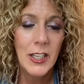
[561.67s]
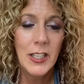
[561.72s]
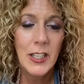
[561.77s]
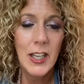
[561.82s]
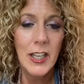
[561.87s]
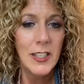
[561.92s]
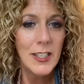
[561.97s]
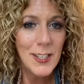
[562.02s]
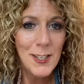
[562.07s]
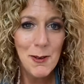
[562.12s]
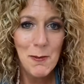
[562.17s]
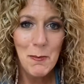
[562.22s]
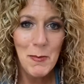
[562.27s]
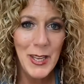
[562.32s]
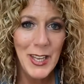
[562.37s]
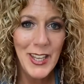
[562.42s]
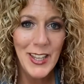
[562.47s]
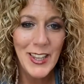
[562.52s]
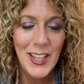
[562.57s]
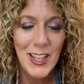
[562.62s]
That doesn't
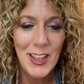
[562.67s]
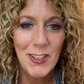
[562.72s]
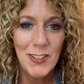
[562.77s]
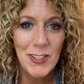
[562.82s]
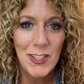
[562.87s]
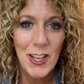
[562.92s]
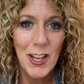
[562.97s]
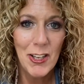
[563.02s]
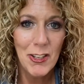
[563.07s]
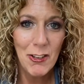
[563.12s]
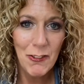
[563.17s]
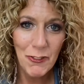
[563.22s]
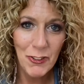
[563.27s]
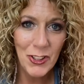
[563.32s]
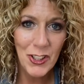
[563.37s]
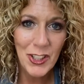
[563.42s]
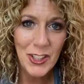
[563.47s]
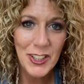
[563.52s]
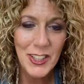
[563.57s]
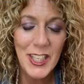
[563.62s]
mean that there's not
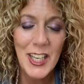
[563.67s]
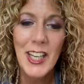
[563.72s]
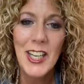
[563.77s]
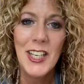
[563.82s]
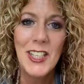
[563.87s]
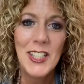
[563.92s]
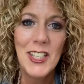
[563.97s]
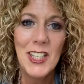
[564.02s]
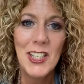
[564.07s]
difficult days.